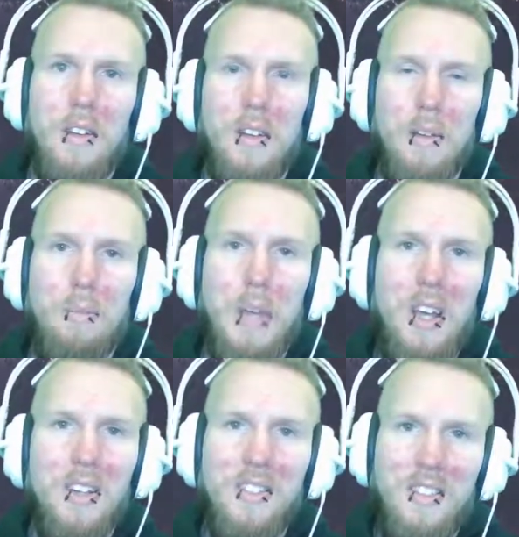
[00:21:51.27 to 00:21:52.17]

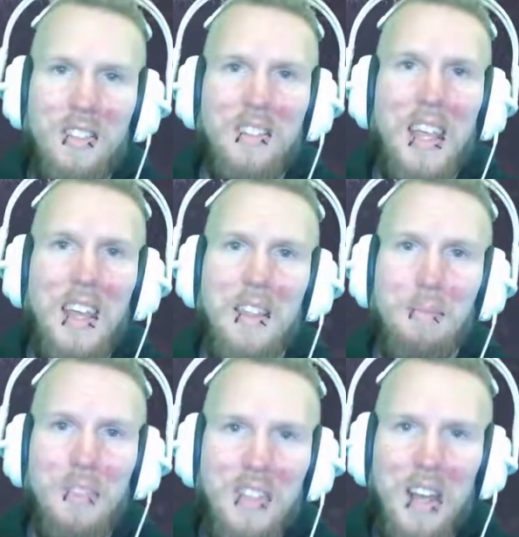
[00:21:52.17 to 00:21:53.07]
because they
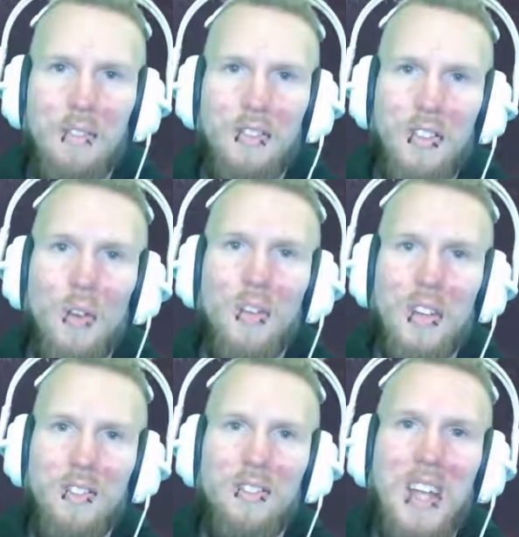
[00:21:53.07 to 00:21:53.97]
themselves don't
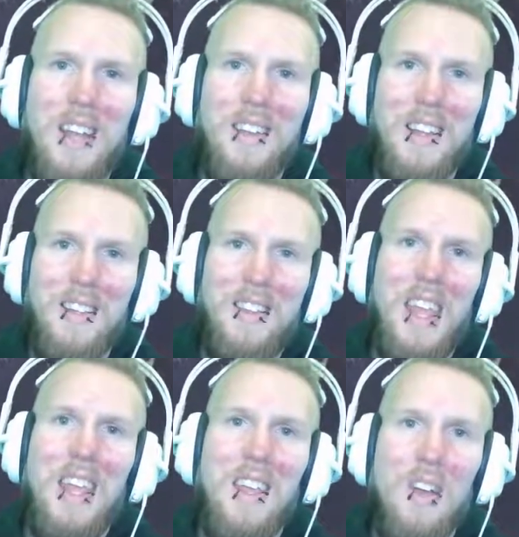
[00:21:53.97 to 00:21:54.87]
understand that
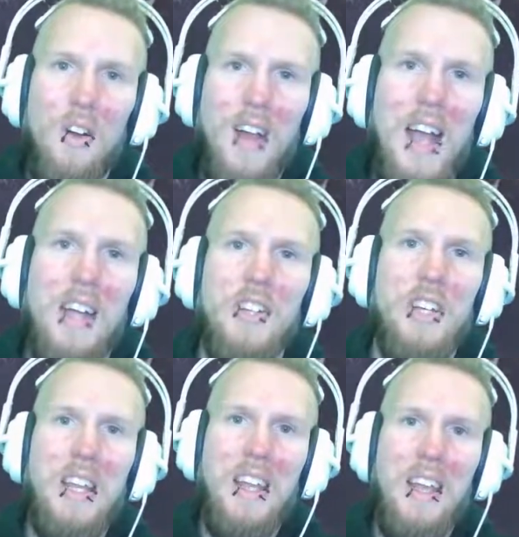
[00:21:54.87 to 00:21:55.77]
they are
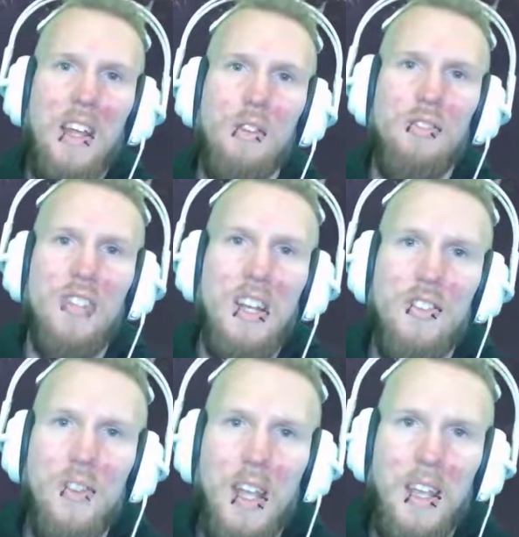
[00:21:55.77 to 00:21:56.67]
actually
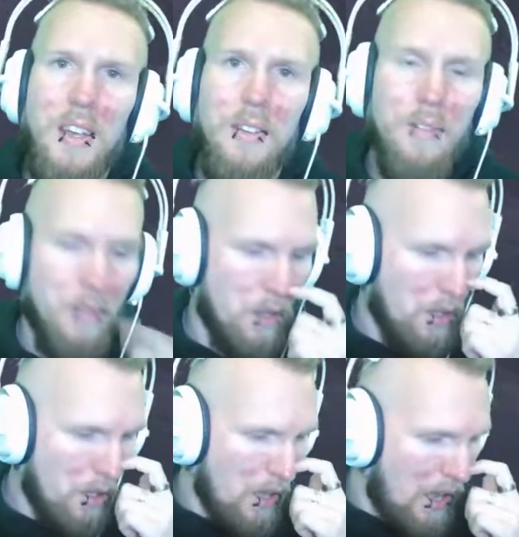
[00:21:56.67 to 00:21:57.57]
egocentric.
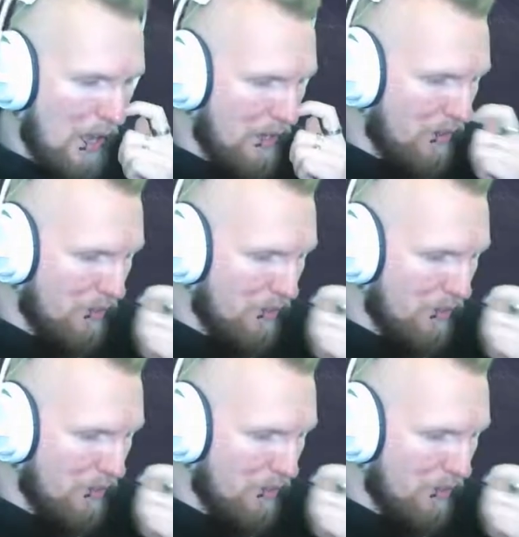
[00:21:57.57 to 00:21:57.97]
And